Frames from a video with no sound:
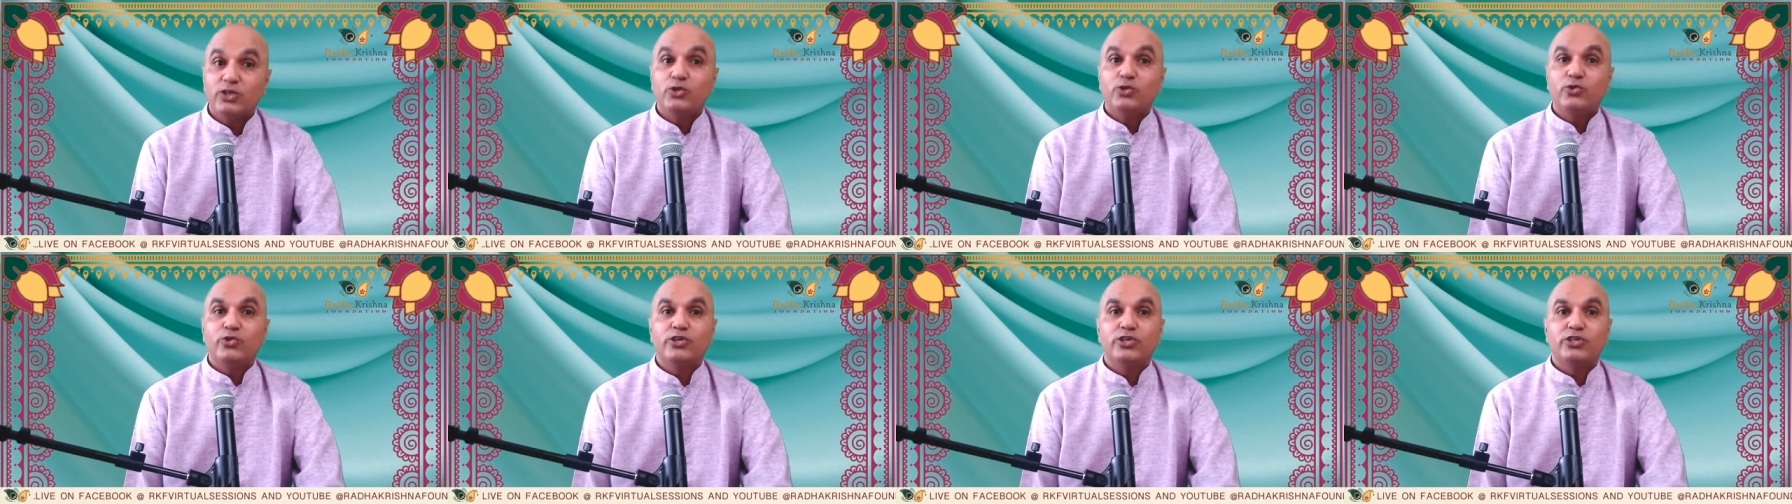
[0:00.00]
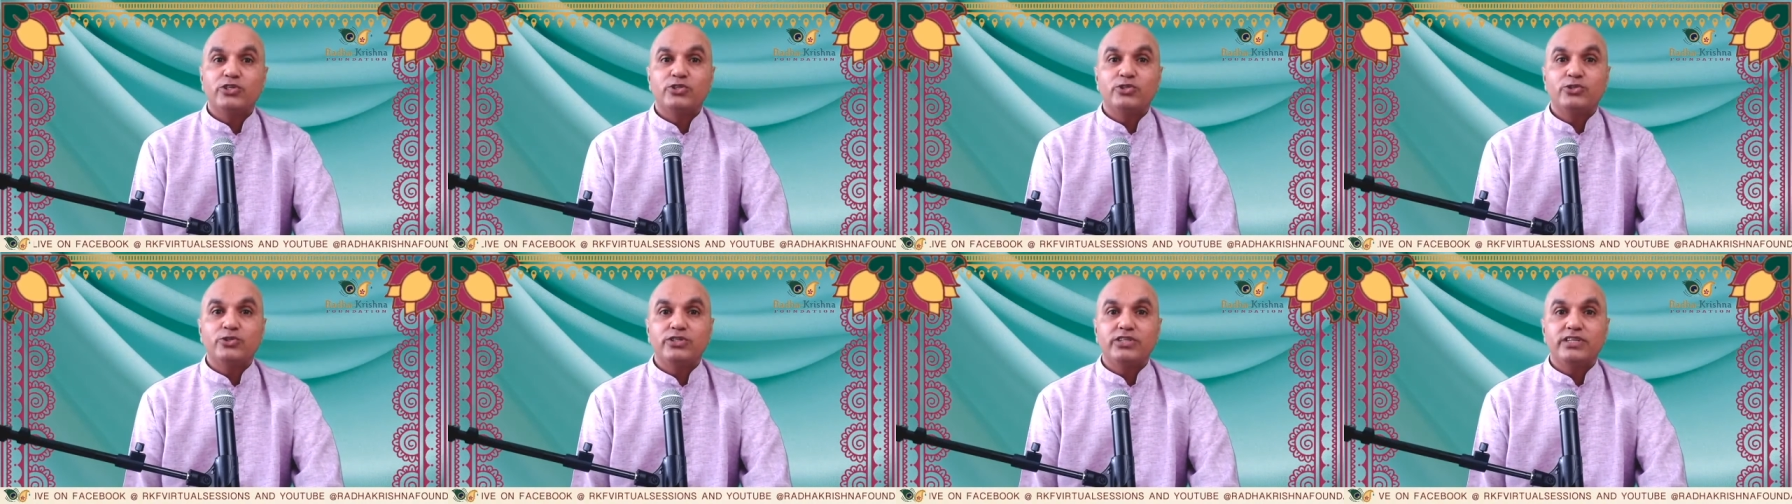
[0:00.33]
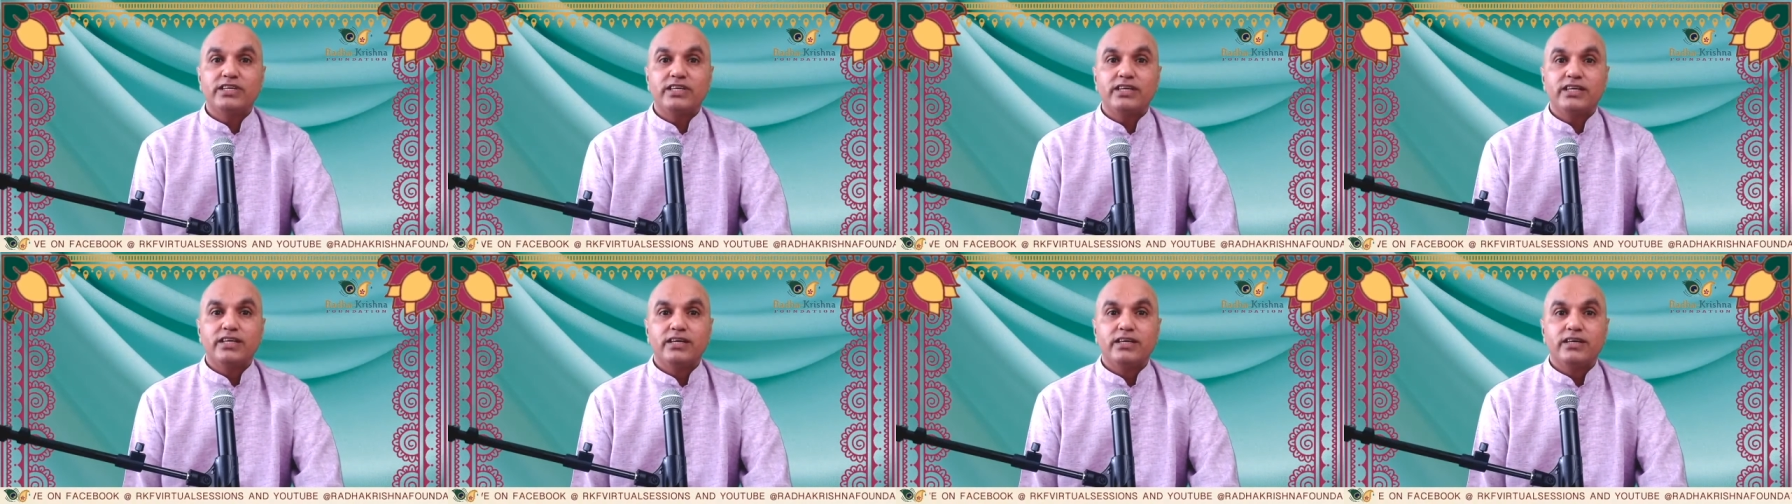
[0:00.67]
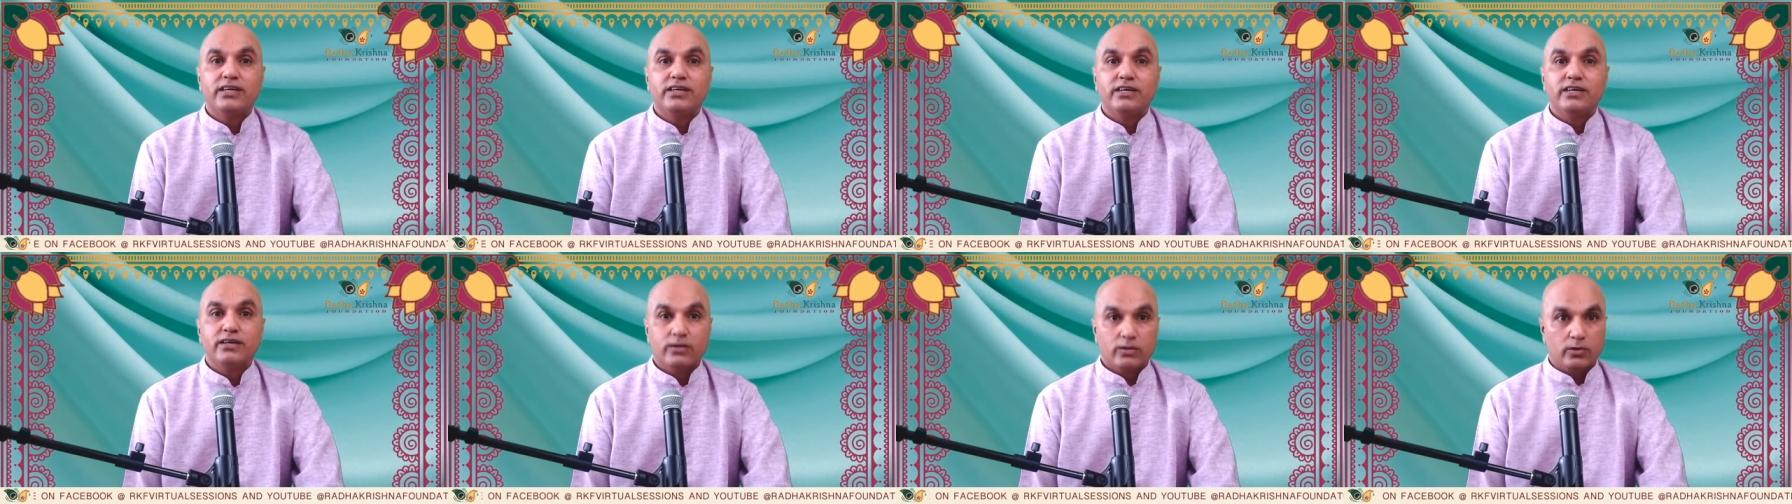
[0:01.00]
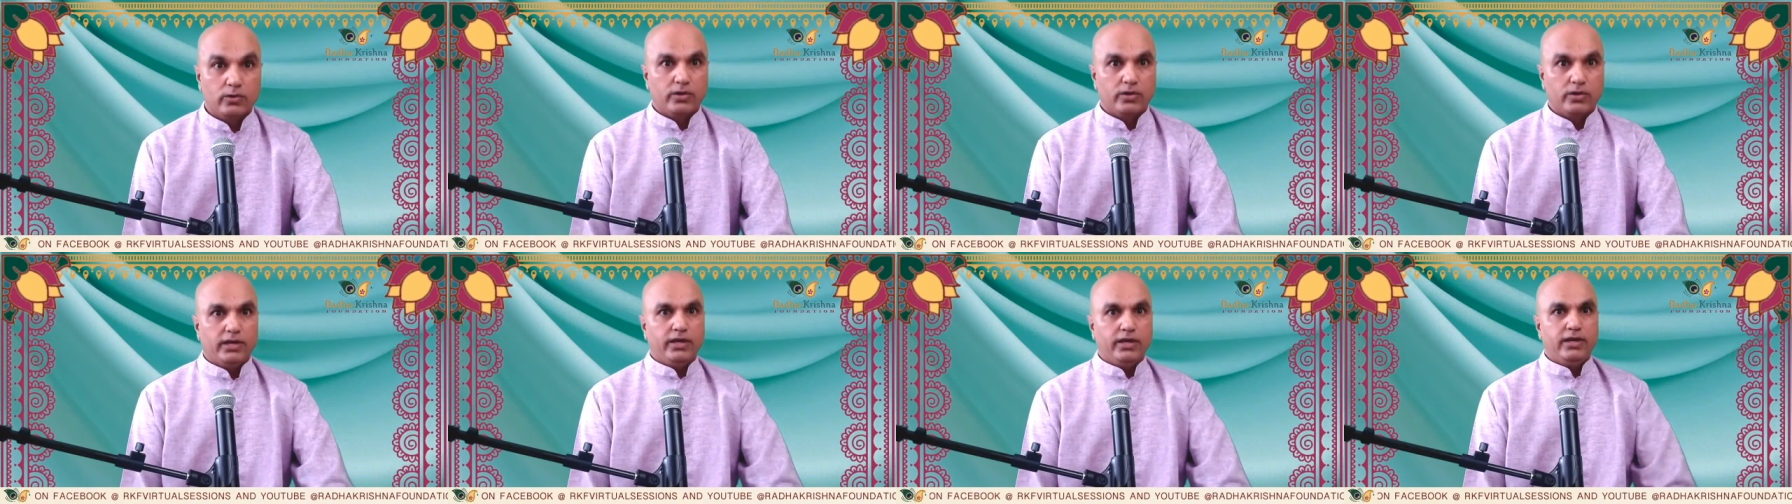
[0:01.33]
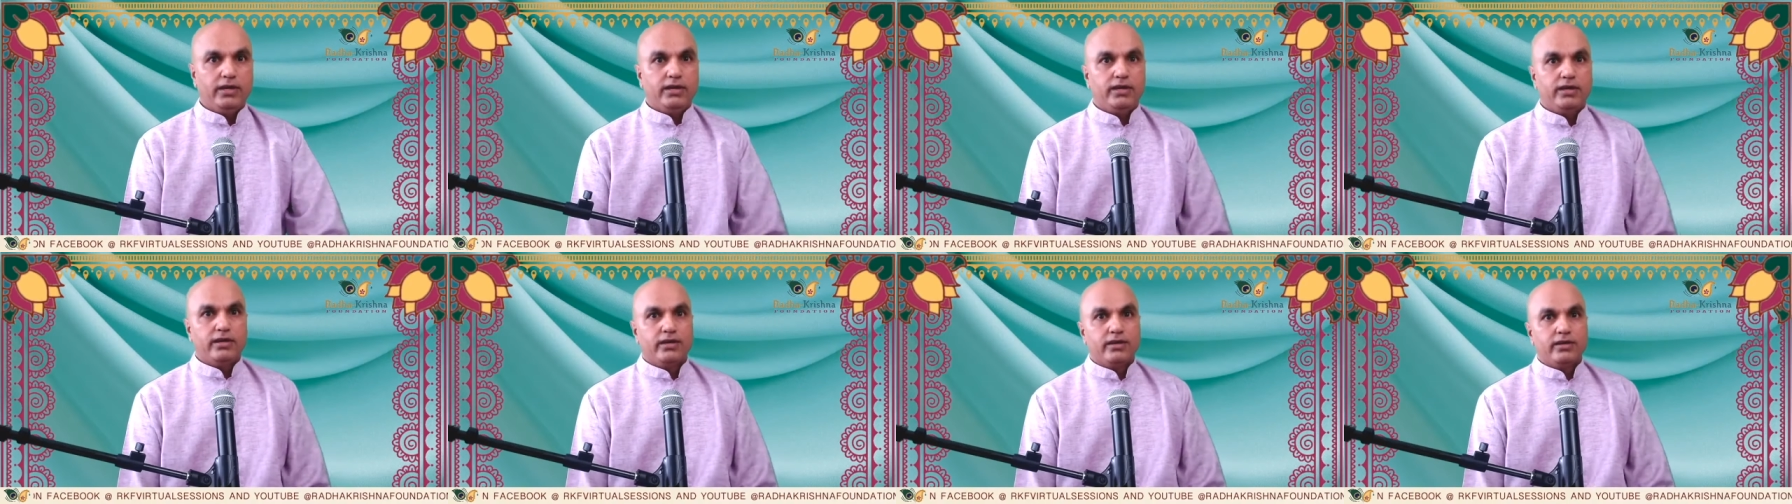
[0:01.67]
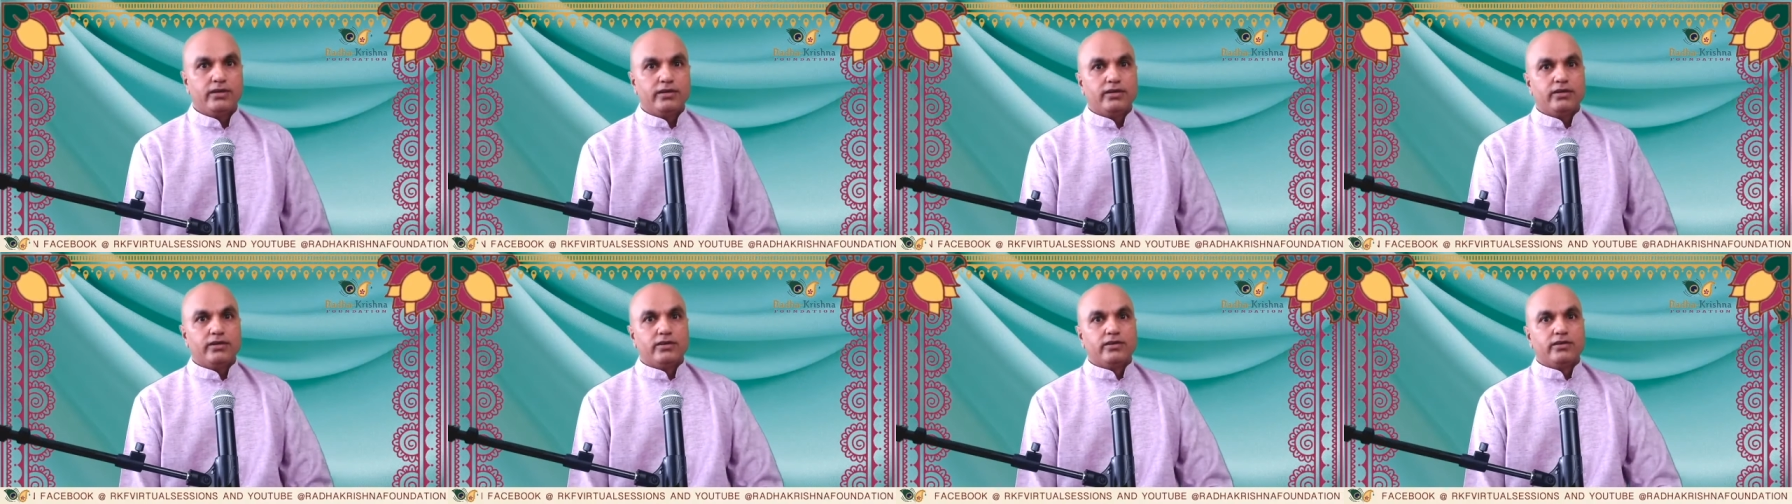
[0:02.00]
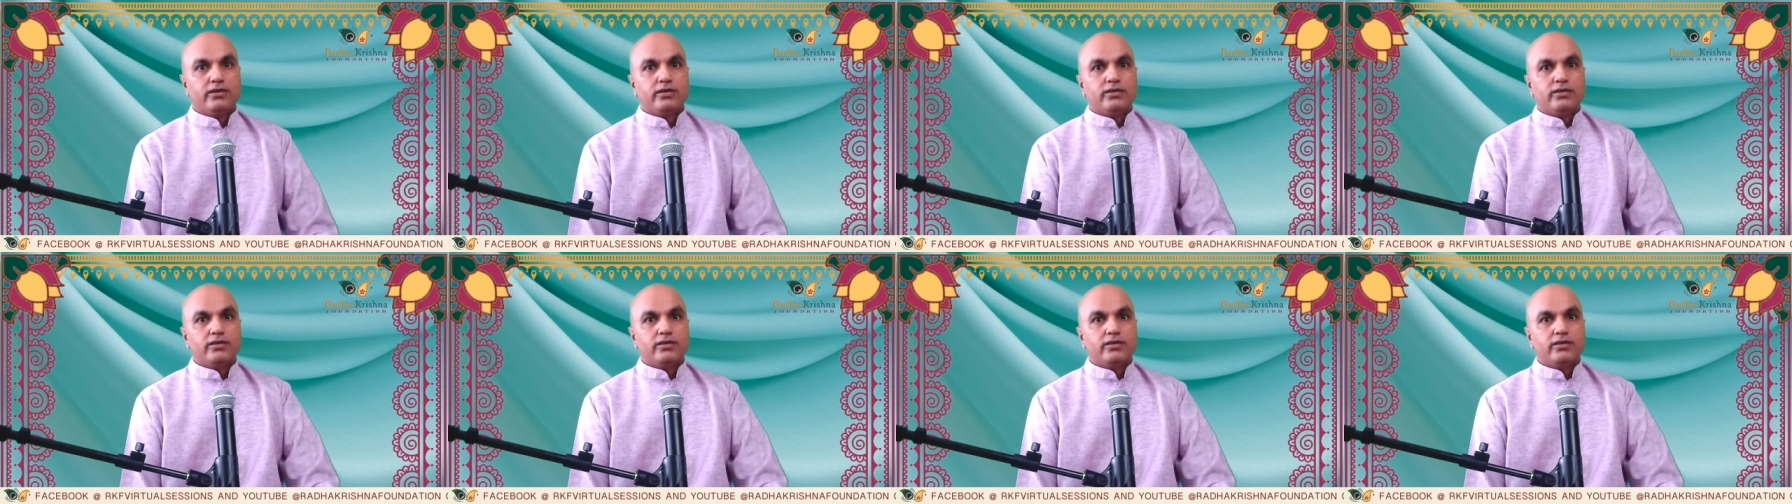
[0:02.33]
And do your duty. Okay?